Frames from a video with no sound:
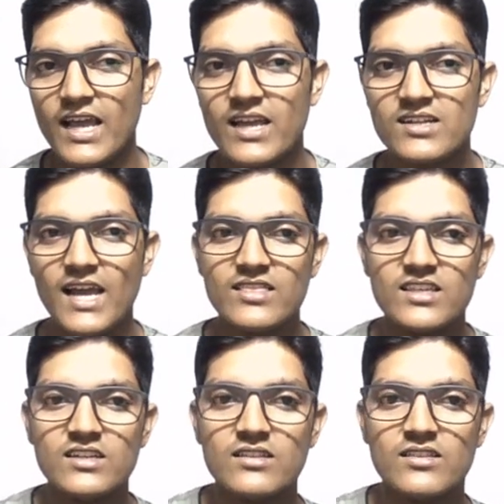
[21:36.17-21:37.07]
and I
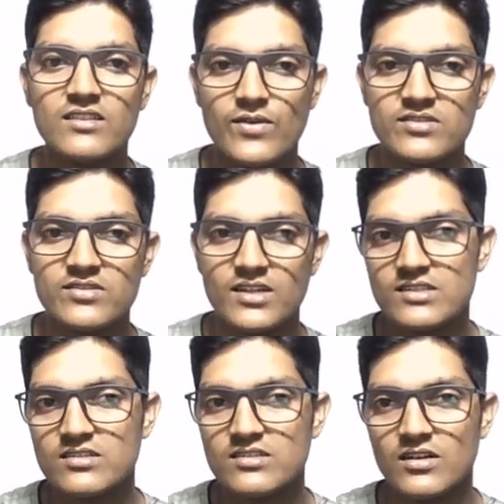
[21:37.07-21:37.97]
think the derivation
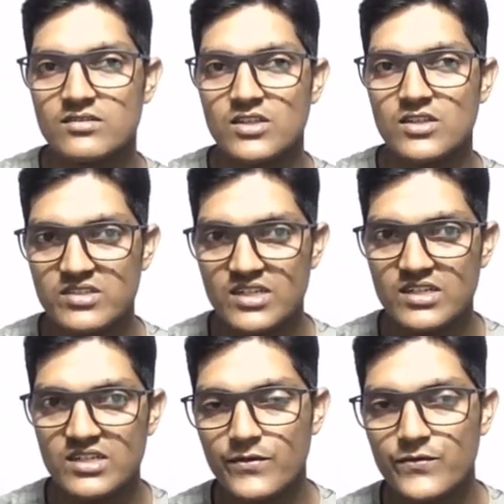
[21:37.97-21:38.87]
is sufficient
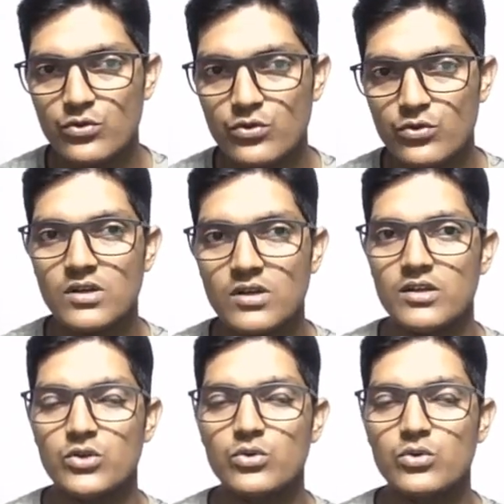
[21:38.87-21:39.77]
enough to
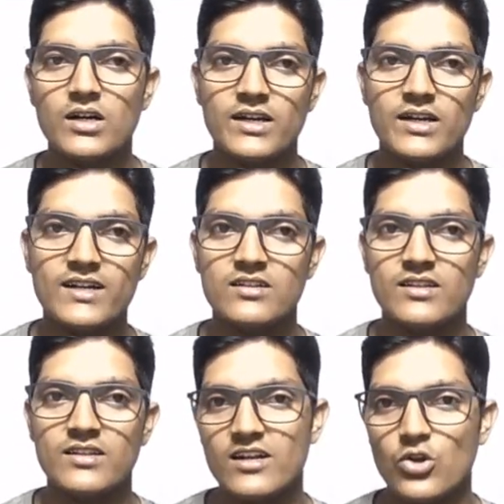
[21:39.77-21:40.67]
get
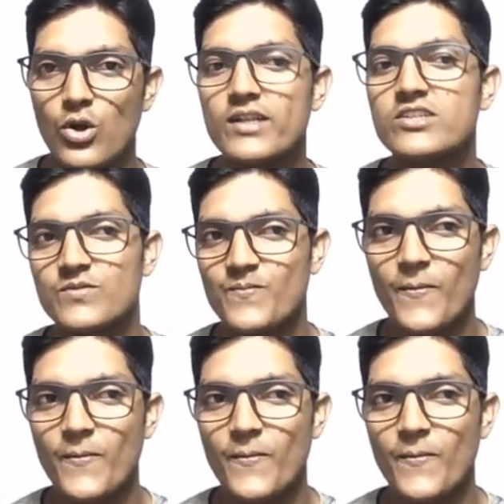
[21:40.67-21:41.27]
that knowledge.